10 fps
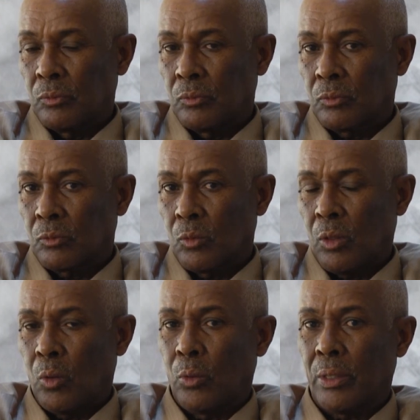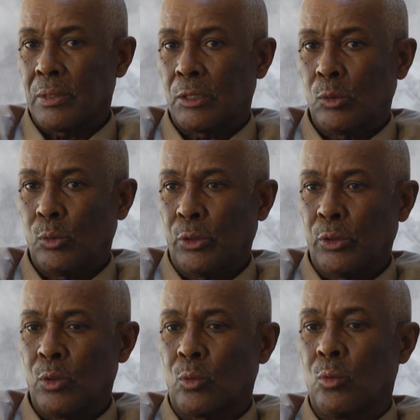The whole purpose is
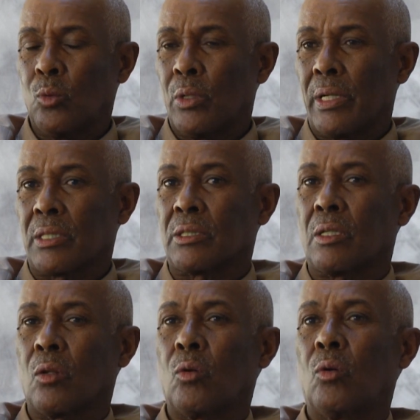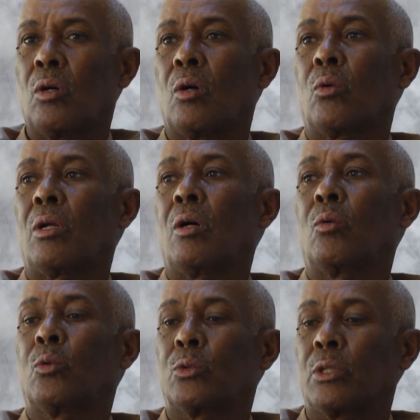the chain of command is that to run a
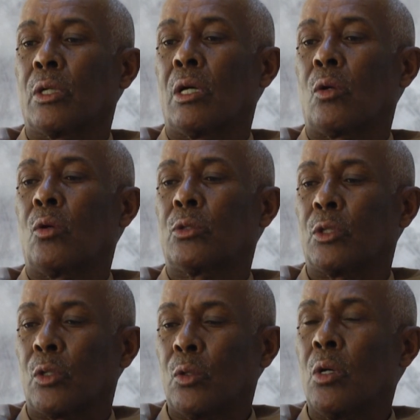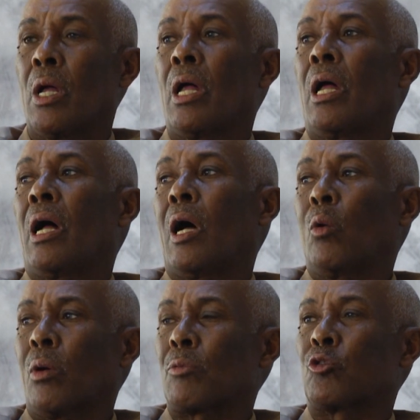smooth operation and nothing goes
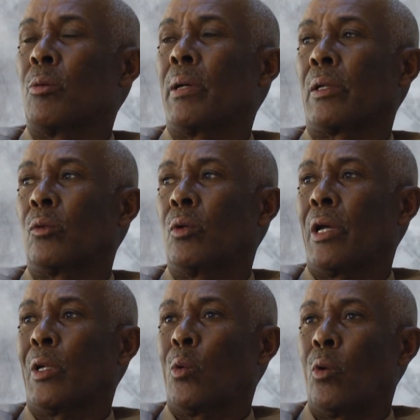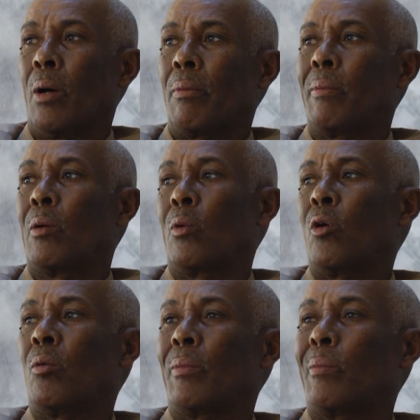wrong and the orders to be followed.